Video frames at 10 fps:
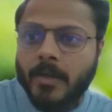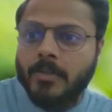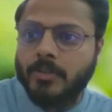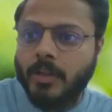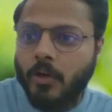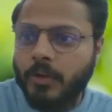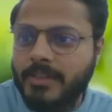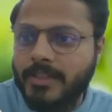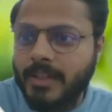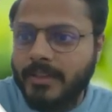So now you
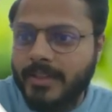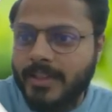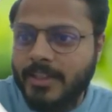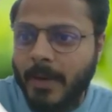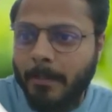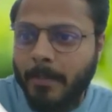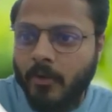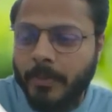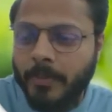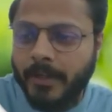can see this is my
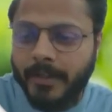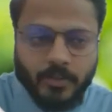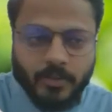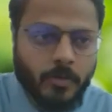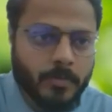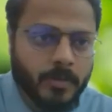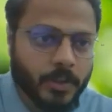Power BI desktop.